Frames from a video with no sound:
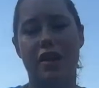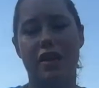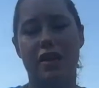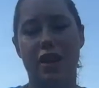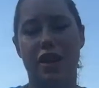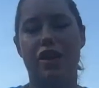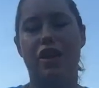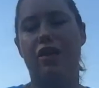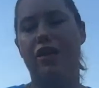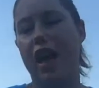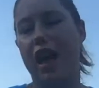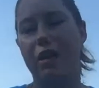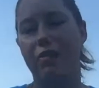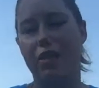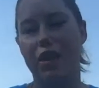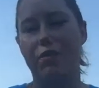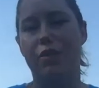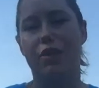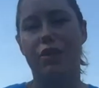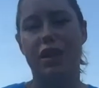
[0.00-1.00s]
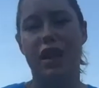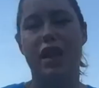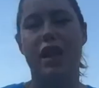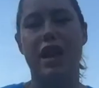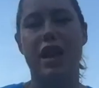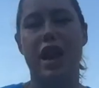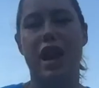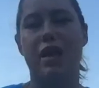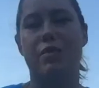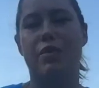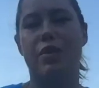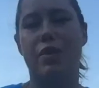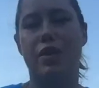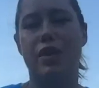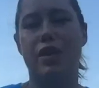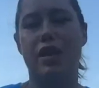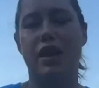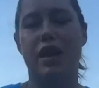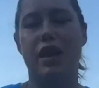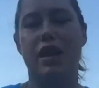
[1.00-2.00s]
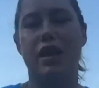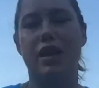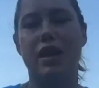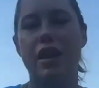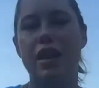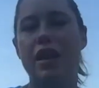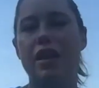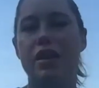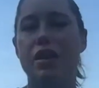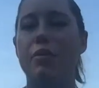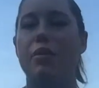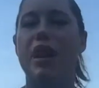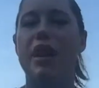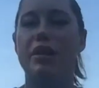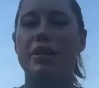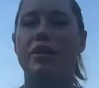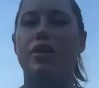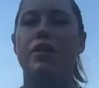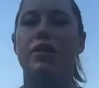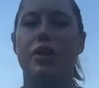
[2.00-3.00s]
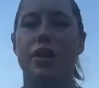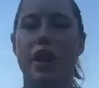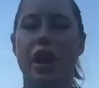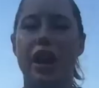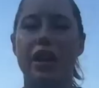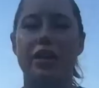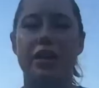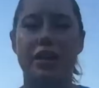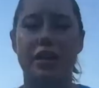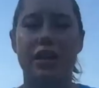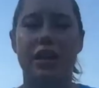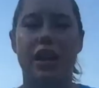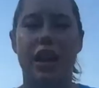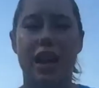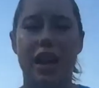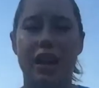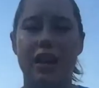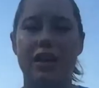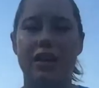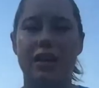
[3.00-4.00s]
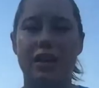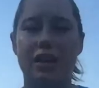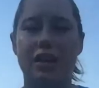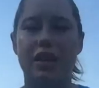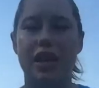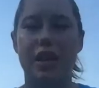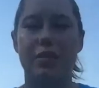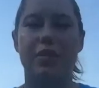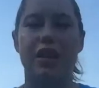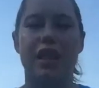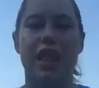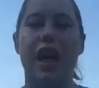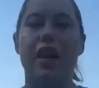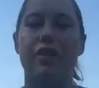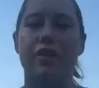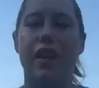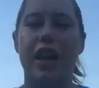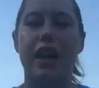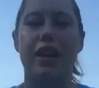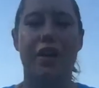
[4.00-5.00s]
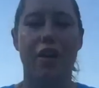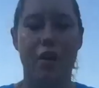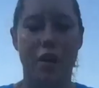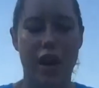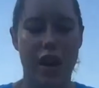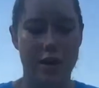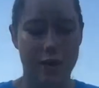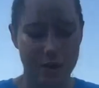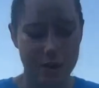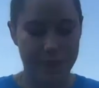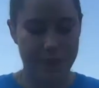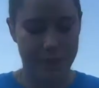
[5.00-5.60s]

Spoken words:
There are a lot of people taking up the mantle for us and keeping that fight going.